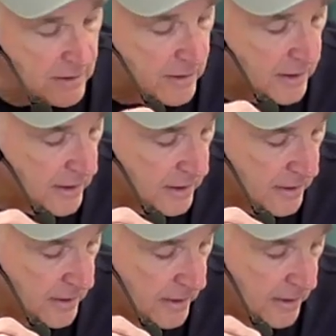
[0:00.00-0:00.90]
that
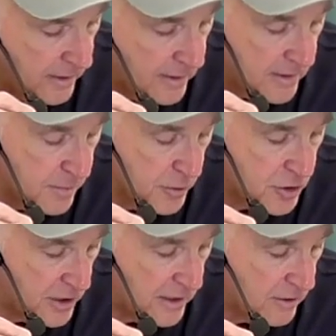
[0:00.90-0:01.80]
this
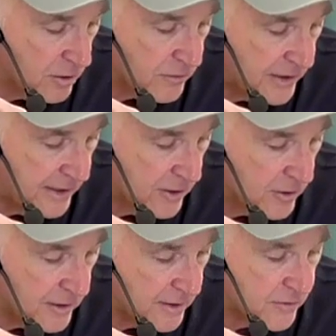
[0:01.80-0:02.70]
machine over here
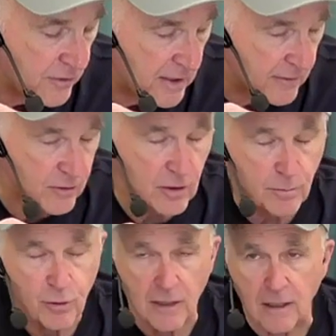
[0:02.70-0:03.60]
is never going to
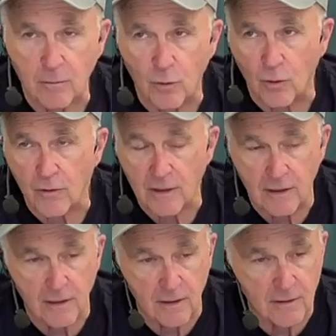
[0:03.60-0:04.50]
put out more
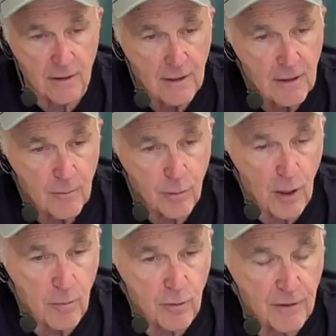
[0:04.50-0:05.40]
than
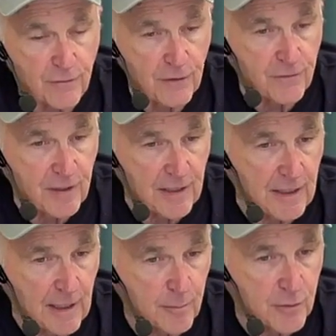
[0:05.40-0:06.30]
probably 15
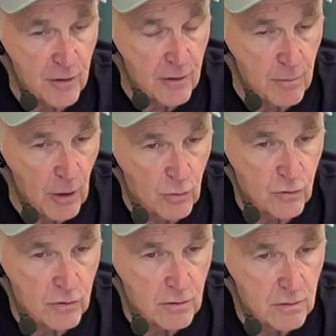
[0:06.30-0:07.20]
amps at the
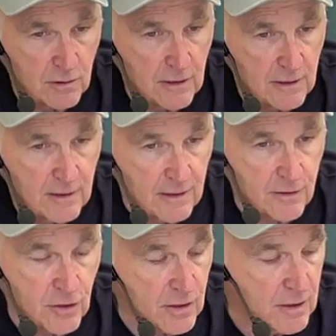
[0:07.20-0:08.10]
most. It
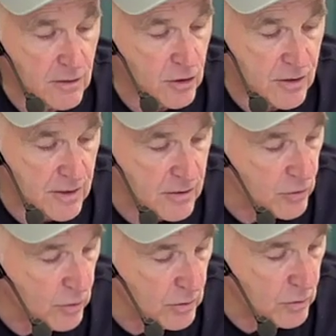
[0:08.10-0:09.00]
just isn't
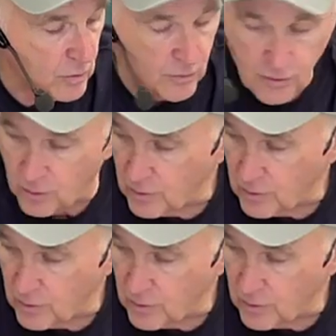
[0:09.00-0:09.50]
going to.